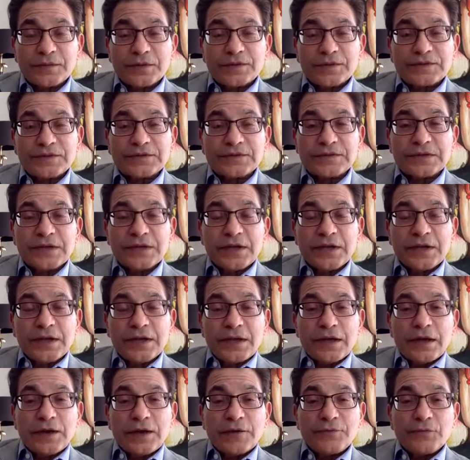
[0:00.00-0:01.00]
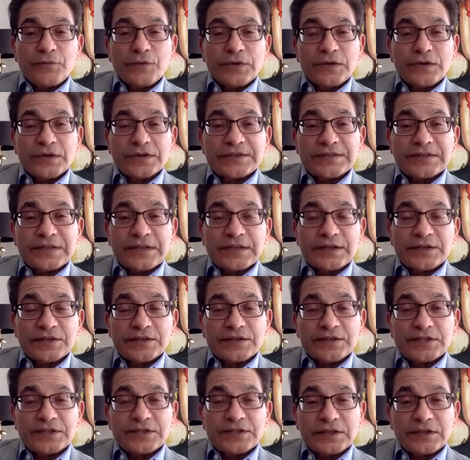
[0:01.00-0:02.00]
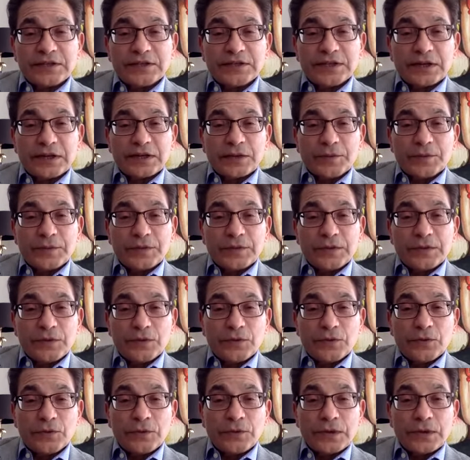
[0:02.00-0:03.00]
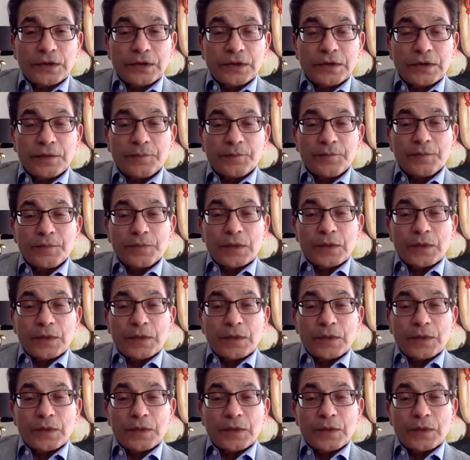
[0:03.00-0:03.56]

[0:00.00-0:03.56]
Because a few years later, she turned up in the UK